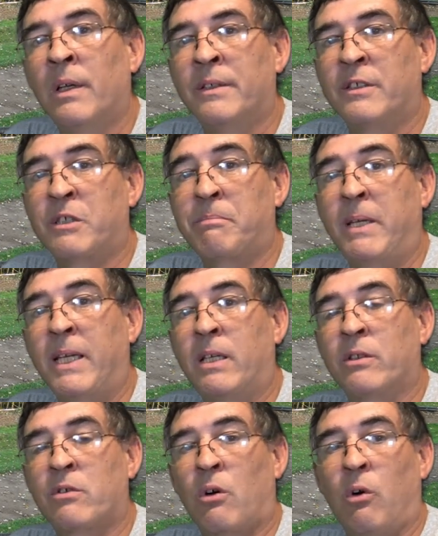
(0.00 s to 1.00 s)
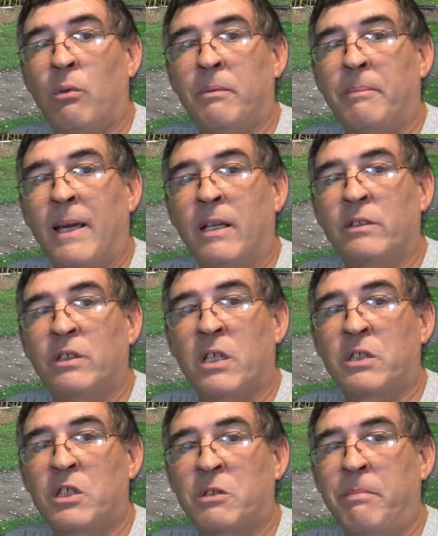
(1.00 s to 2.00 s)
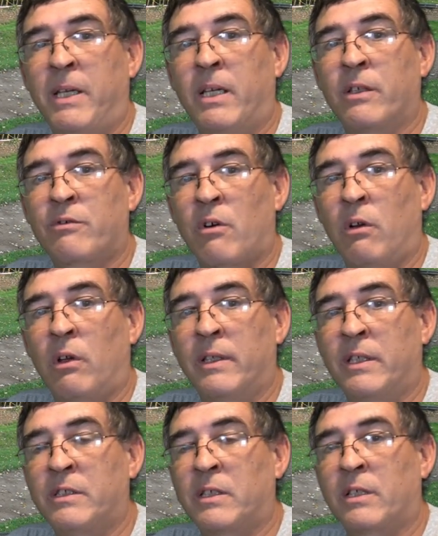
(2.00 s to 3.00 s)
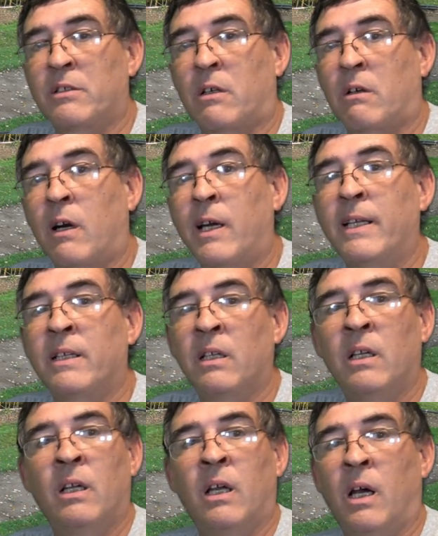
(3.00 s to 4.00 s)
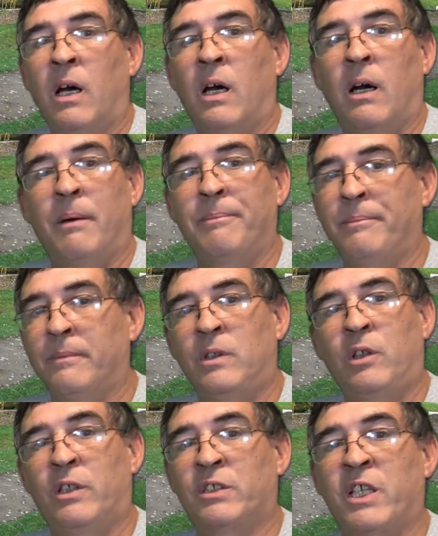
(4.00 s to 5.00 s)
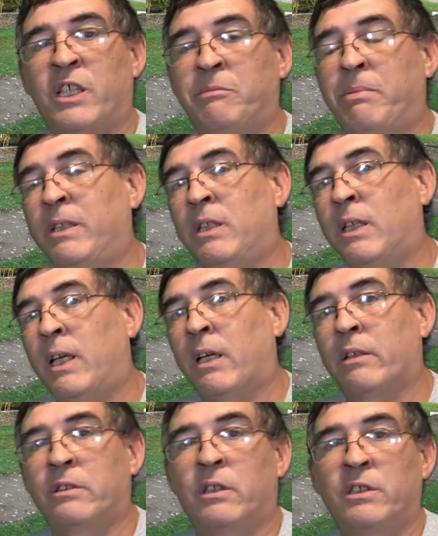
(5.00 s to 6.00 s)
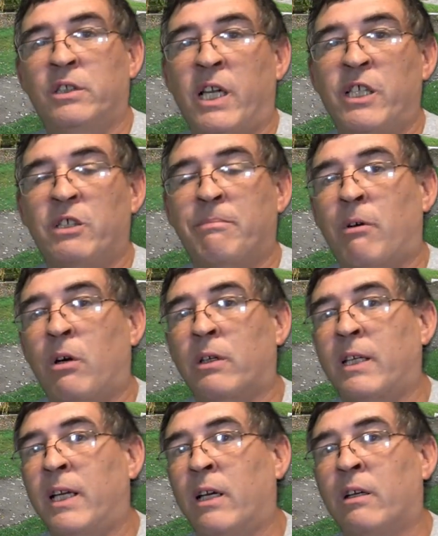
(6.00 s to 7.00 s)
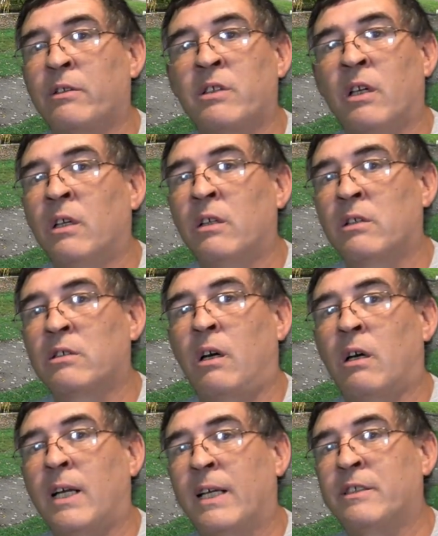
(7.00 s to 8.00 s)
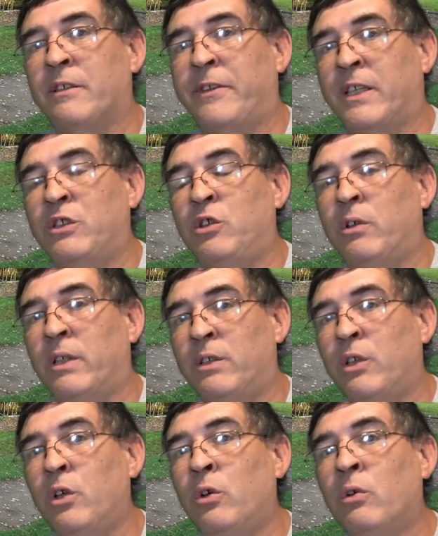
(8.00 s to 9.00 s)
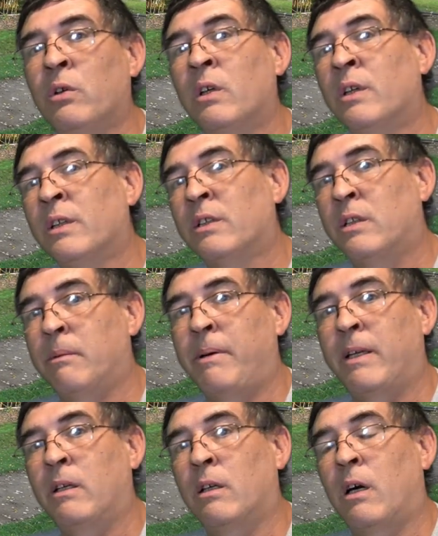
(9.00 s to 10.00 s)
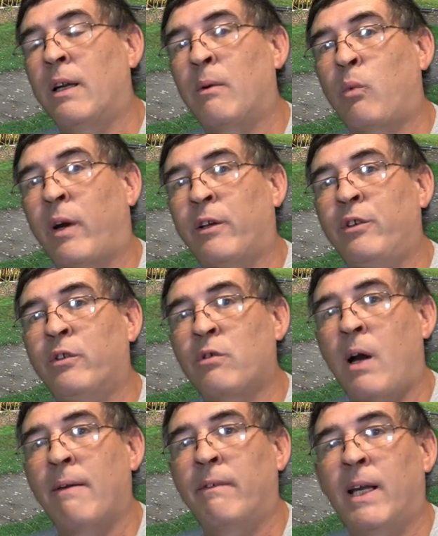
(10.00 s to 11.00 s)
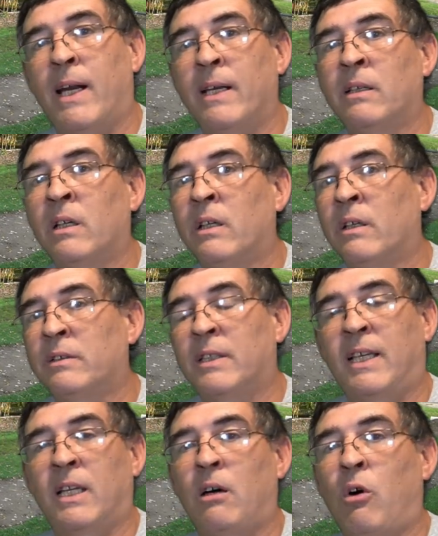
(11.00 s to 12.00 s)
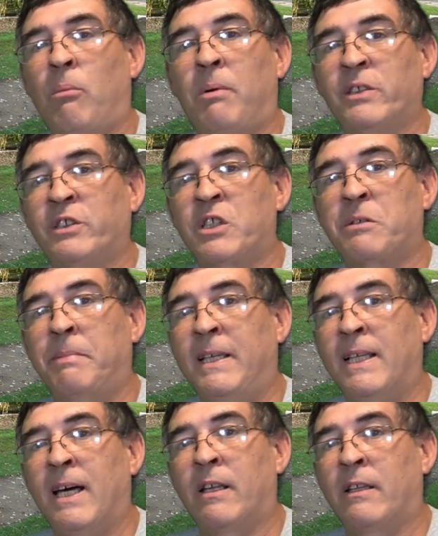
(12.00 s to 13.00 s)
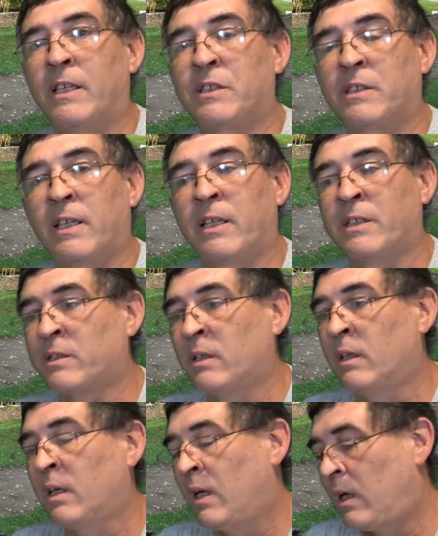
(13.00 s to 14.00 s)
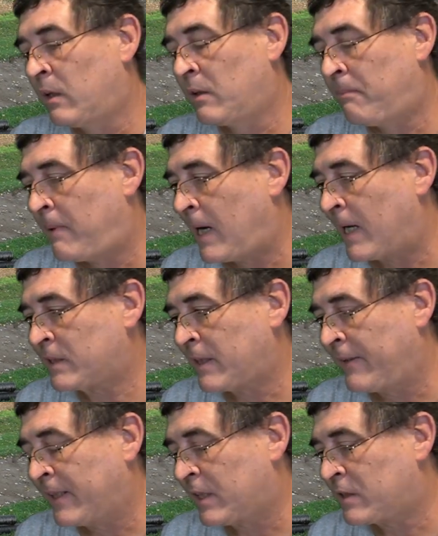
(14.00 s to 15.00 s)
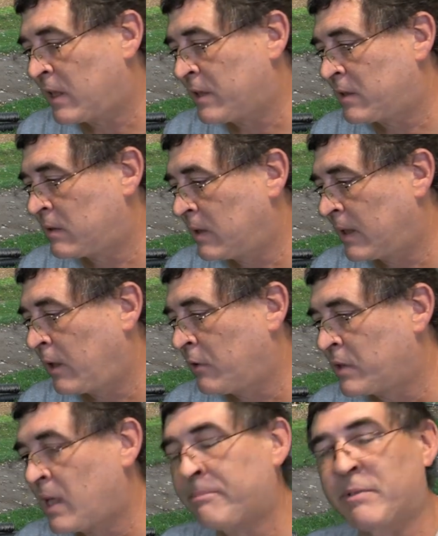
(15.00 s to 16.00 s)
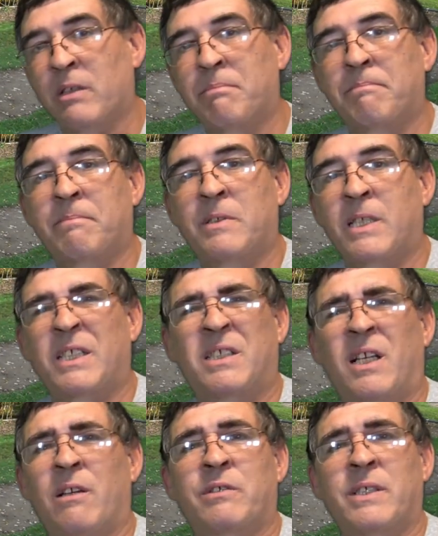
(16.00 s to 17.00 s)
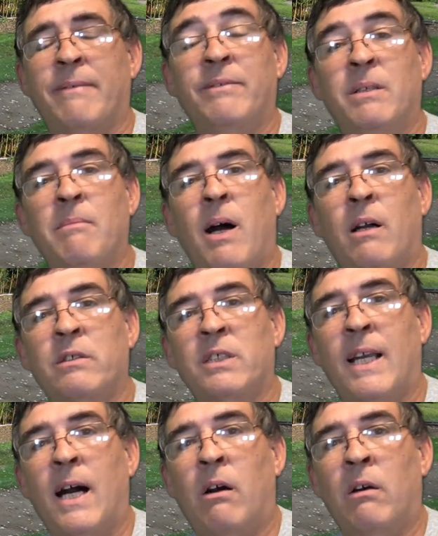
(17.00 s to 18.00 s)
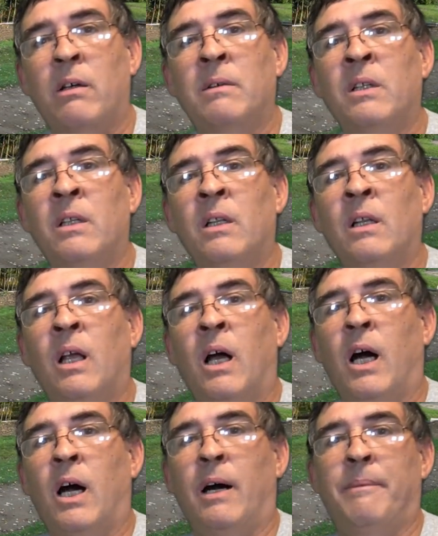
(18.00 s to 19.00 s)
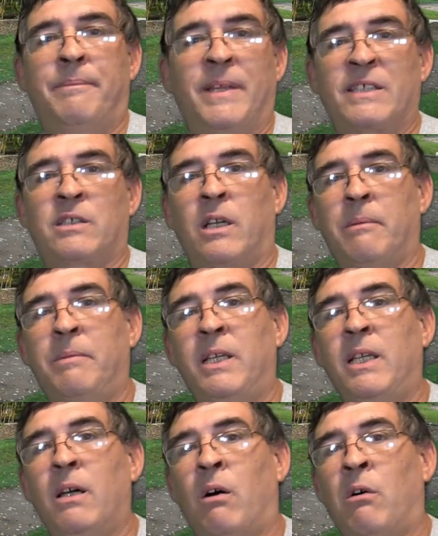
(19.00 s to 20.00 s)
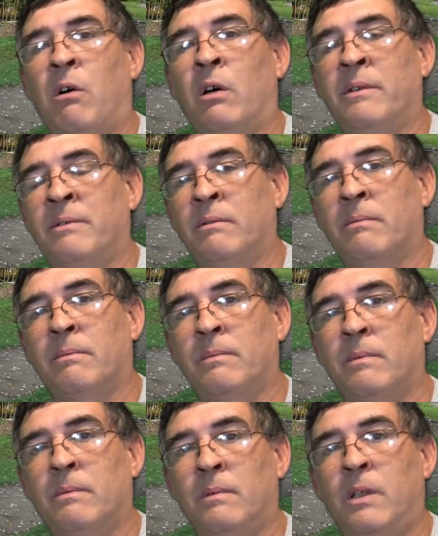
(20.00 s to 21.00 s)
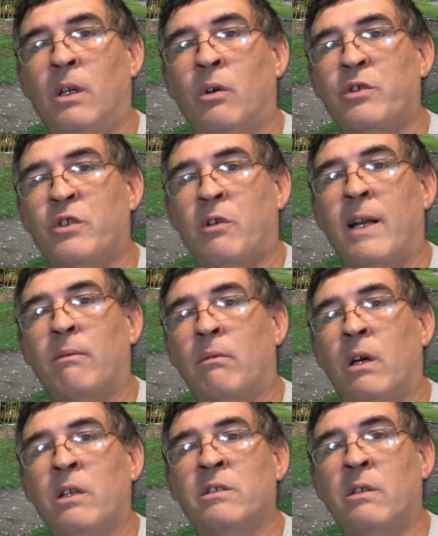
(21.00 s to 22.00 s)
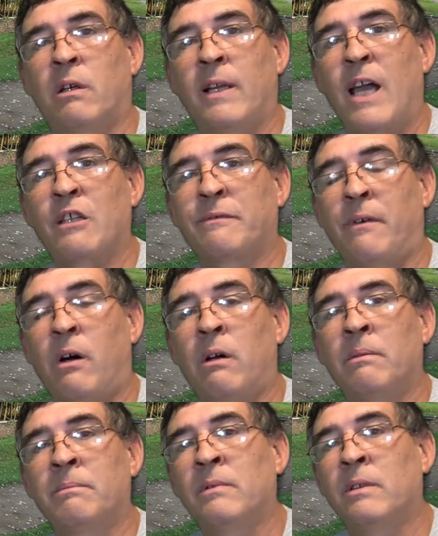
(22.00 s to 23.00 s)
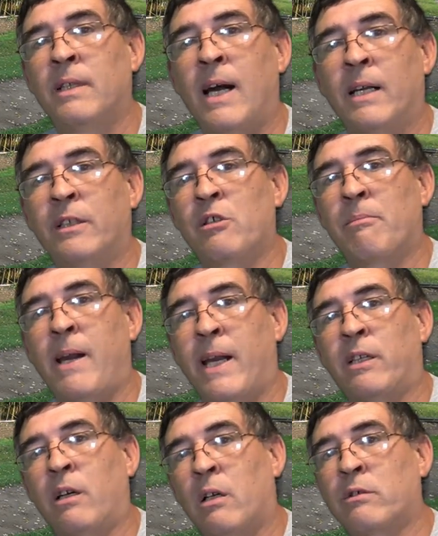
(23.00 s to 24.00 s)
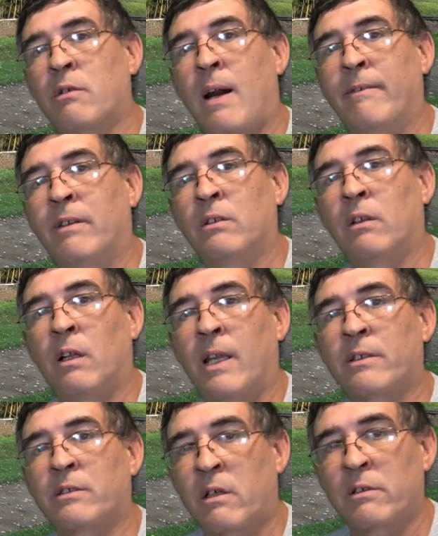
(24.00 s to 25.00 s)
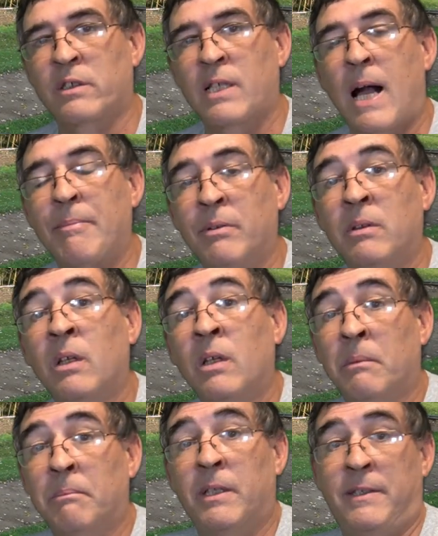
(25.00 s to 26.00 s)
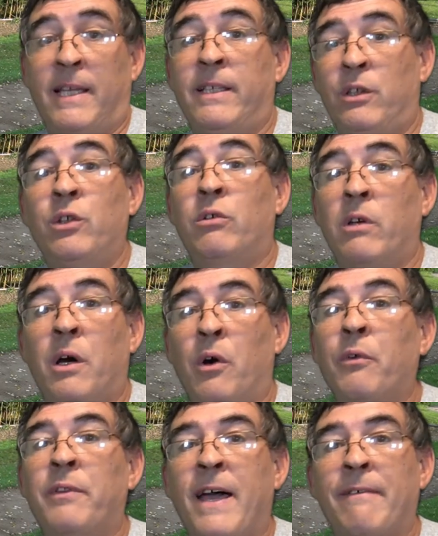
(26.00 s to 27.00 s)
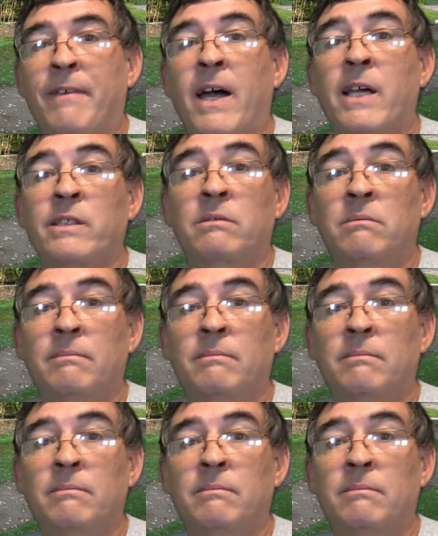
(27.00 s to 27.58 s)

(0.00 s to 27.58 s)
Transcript: The speed control, to be able to adjust the speed control on these things are great. You can change pinion gears, you can change spur gears. There's all kinds of things you can do depending on where you drive it at to get a whole bunch of speed out of these things. On the box, I think it says it goes up to 60 or 70 miles an hour. That's going to be on, straight runs on asphalt, not in your backyard driving it, doing a lot of start and stopping, but they do go that fast